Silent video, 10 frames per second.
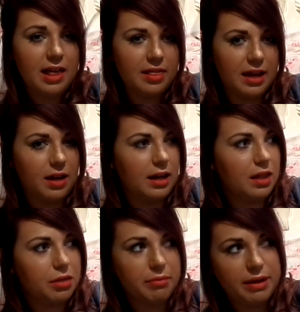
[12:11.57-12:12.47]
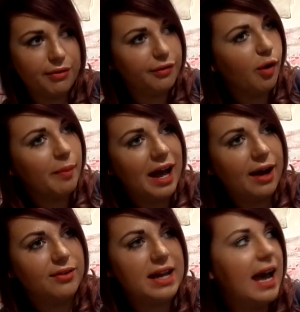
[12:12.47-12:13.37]
They are like £3 or
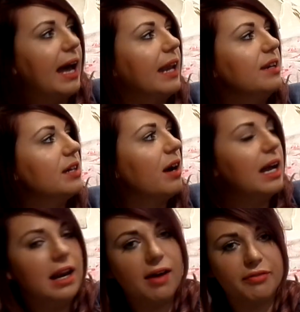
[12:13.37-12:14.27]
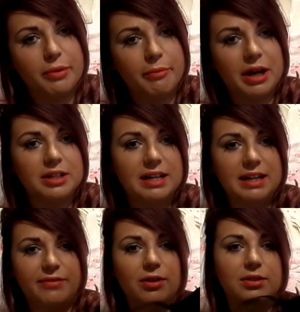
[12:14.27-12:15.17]
£4, and I love them
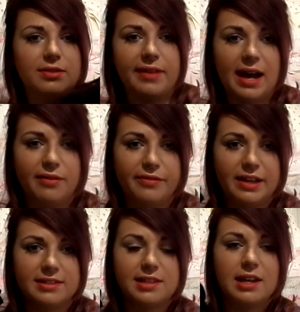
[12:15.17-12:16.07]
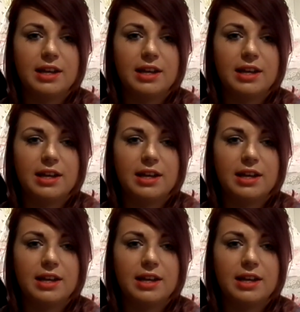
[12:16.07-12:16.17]
underneath lots of outfits,